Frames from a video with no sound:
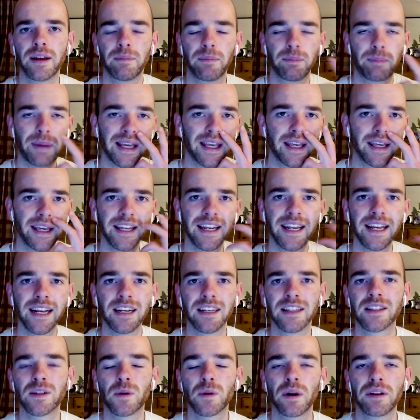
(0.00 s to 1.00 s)
picking an
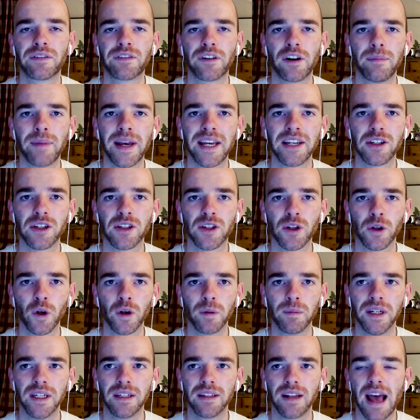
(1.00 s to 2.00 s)
England squad for a major
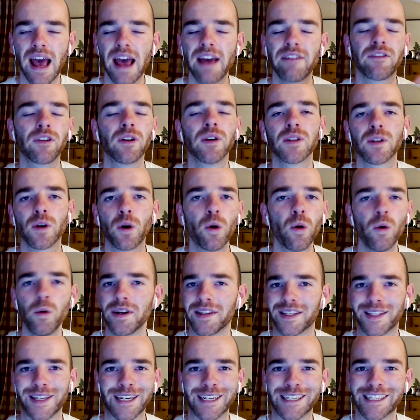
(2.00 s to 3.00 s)
tournament, everyone's always
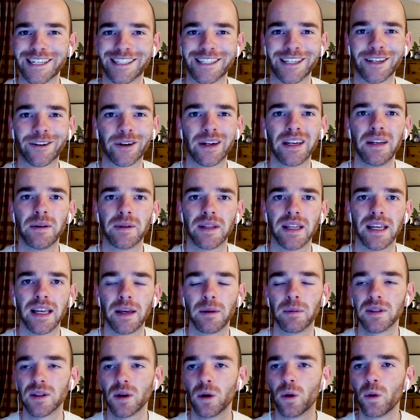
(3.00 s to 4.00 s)
going to disagree with it. It
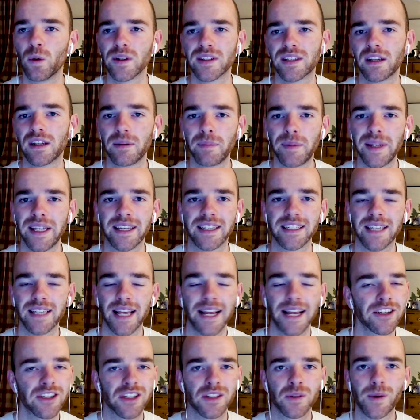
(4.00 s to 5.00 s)
was always going to be
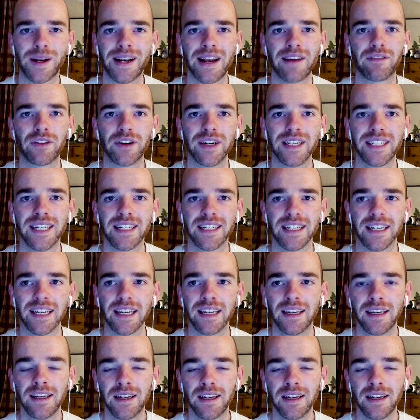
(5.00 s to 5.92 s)
contentious whenever he did it.